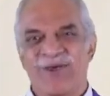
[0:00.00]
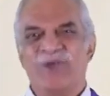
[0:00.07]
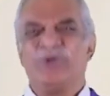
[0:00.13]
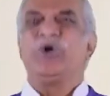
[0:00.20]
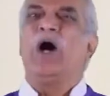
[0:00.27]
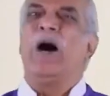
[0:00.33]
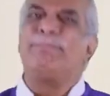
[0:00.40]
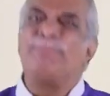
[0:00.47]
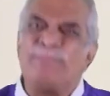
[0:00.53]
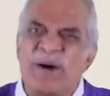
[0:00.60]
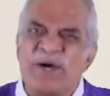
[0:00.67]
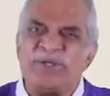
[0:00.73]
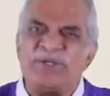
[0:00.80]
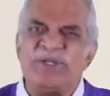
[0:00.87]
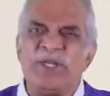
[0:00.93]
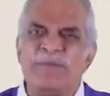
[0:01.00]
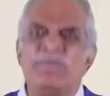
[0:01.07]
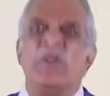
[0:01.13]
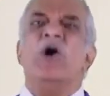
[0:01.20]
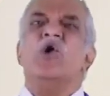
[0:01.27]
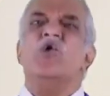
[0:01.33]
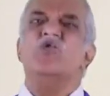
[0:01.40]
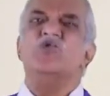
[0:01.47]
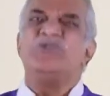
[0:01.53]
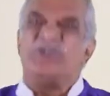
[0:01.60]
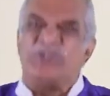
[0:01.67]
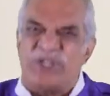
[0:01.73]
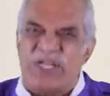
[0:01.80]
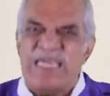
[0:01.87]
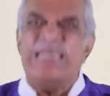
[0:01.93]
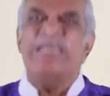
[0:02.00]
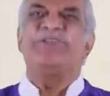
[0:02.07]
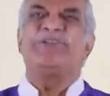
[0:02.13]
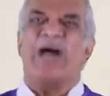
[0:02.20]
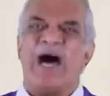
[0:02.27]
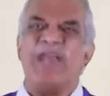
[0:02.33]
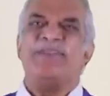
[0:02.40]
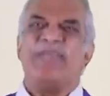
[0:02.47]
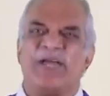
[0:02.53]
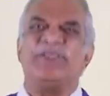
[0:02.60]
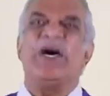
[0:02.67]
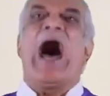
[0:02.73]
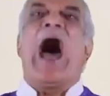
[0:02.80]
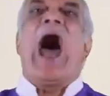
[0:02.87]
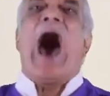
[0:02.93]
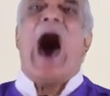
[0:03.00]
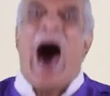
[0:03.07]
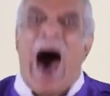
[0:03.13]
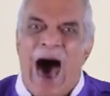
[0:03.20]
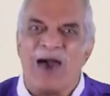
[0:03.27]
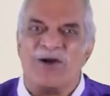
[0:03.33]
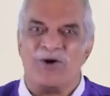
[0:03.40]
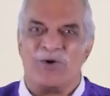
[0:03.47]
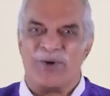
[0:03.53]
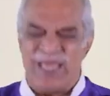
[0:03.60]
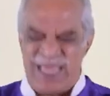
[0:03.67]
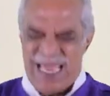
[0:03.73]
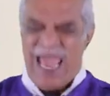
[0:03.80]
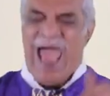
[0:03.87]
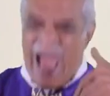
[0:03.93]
So a person who sees another hungry